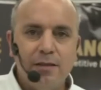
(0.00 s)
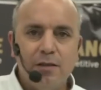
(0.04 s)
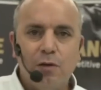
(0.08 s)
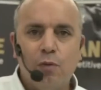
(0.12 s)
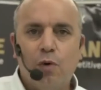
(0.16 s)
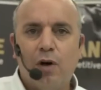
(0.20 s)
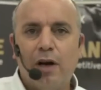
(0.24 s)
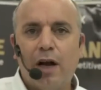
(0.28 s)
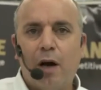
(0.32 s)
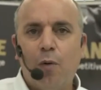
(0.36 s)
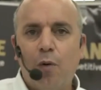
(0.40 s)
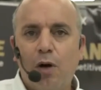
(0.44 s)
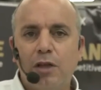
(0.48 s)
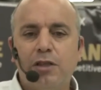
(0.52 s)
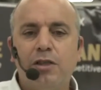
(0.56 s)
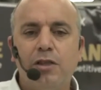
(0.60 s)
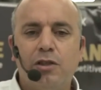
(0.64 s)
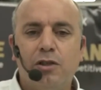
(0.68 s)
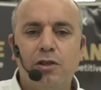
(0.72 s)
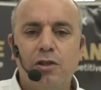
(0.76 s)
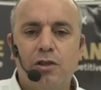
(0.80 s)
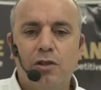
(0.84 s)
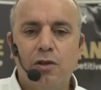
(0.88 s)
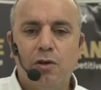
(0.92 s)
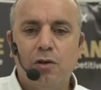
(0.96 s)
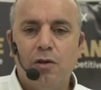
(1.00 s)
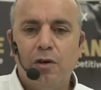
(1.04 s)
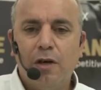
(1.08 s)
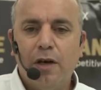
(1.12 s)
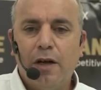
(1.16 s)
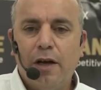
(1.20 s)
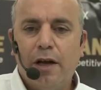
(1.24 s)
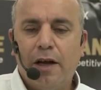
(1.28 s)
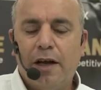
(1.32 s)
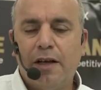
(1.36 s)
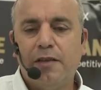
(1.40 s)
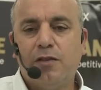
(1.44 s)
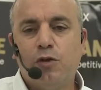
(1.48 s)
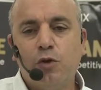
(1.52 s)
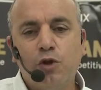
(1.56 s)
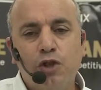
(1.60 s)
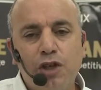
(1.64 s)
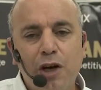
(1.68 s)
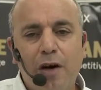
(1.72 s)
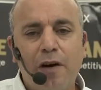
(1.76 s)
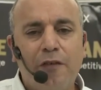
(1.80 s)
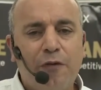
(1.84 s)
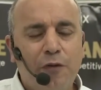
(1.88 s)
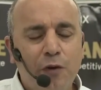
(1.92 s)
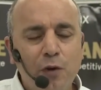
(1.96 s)
What I wanted to do is to
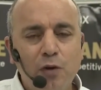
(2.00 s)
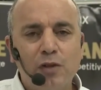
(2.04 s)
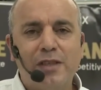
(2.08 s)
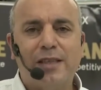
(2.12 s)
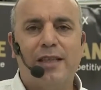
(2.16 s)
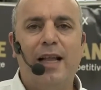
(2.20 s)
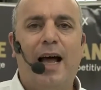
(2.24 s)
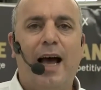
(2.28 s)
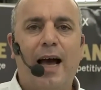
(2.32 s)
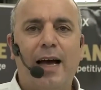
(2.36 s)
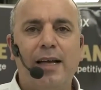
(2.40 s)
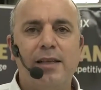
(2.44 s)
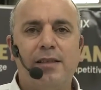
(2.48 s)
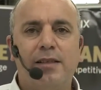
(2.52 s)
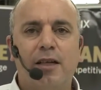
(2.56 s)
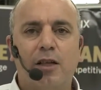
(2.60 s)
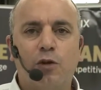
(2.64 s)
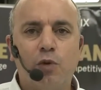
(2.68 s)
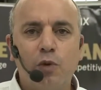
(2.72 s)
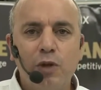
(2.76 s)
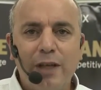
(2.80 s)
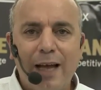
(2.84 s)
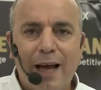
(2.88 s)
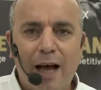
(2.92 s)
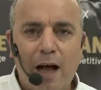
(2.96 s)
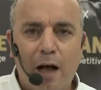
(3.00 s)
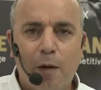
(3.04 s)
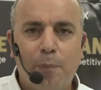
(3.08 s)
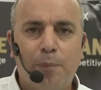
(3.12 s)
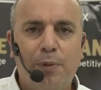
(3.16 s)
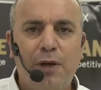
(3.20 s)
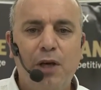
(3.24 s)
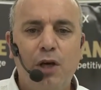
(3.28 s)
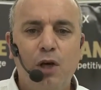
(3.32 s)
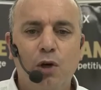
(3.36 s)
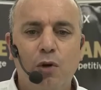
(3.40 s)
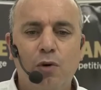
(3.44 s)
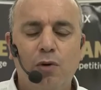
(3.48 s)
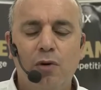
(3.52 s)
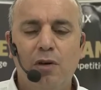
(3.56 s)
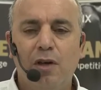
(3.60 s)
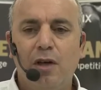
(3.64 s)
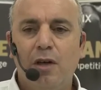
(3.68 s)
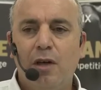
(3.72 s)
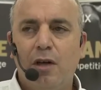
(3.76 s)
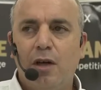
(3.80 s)
share a few slides that would help you